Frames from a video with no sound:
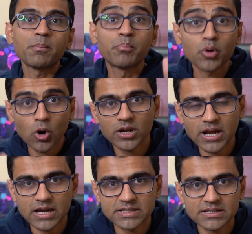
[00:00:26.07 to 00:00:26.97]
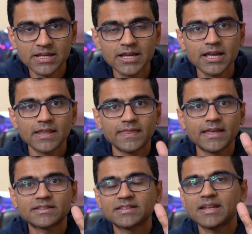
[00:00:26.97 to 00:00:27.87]
broadcast
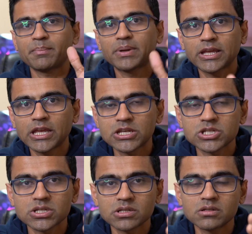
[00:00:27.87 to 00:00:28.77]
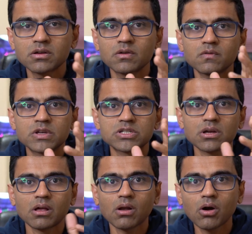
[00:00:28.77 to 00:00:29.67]
that's an application which
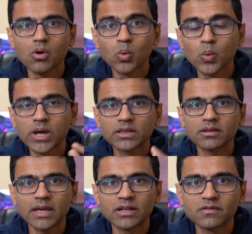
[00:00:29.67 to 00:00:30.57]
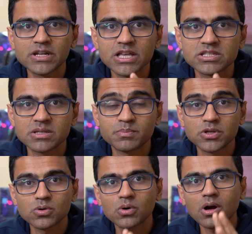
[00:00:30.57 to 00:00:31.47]
along with NVIDIA
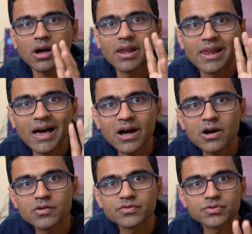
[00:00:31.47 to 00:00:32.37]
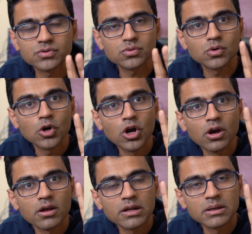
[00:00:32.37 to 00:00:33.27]
GPU allows to
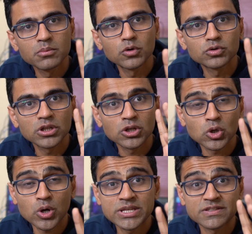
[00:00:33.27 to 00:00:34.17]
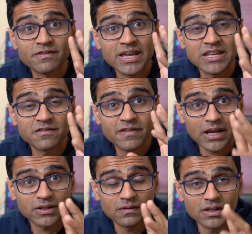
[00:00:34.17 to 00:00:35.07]
remove the noise very
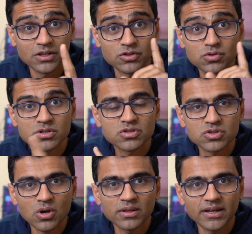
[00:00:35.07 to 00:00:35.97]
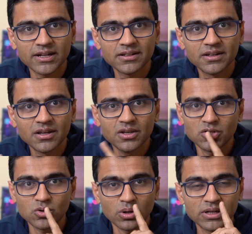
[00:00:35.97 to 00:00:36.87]
effectively. You just saw that.
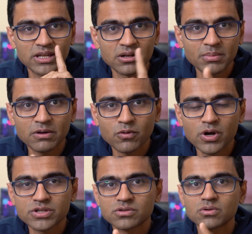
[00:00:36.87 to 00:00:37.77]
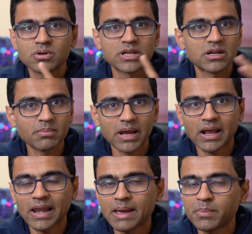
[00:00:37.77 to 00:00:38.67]
You only hear my voice. You don't hear my
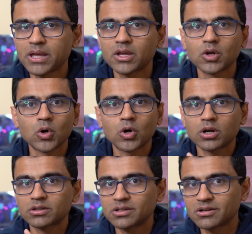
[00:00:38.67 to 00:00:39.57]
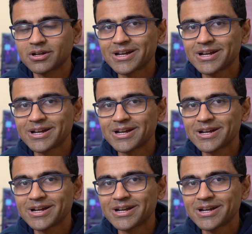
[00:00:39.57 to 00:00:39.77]
clapping or the